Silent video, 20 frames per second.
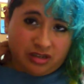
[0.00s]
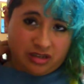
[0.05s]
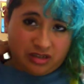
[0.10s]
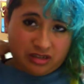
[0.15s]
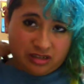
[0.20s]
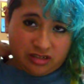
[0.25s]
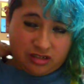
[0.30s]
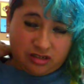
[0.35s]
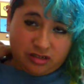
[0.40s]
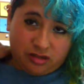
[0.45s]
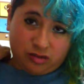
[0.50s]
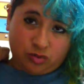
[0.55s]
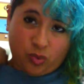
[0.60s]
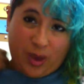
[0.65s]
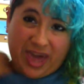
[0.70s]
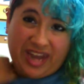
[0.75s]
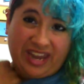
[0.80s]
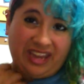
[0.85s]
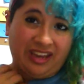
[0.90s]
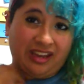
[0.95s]

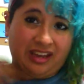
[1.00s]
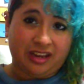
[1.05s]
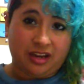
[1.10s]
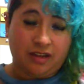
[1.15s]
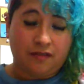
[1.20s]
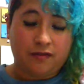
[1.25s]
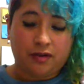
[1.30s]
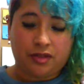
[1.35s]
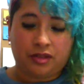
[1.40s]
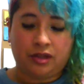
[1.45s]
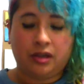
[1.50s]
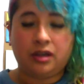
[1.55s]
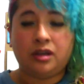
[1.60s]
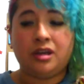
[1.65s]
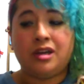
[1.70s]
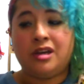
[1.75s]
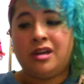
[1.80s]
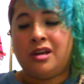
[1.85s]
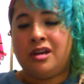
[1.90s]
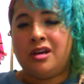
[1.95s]
sweating and everything.
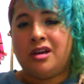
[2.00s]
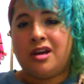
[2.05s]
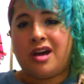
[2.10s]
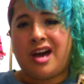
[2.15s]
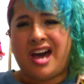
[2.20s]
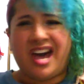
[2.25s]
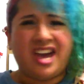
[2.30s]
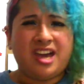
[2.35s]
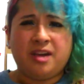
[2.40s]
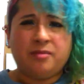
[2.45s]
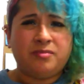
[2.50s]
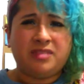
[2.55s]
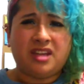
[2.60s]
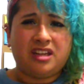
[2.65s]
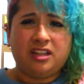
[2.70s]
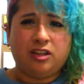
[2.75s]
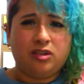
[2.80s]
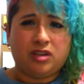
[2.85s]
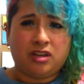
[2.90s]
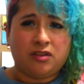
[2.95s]
I am
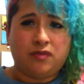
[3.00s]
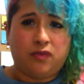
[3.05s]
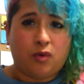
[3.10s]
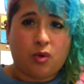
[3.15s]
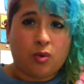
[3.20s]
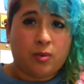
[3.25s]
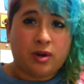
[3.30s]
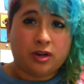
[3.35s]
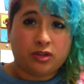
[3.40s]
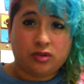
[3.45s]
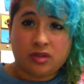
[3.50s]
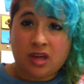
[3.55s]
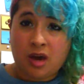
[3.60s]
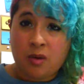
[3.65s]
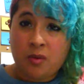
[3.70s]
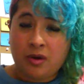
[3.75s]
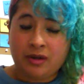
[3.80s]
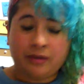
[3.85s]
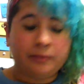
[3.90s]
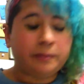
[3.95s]
not looking forward to that
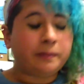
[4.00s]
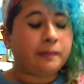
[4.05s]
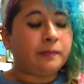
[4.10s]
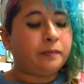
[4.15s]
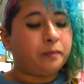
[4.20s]
one.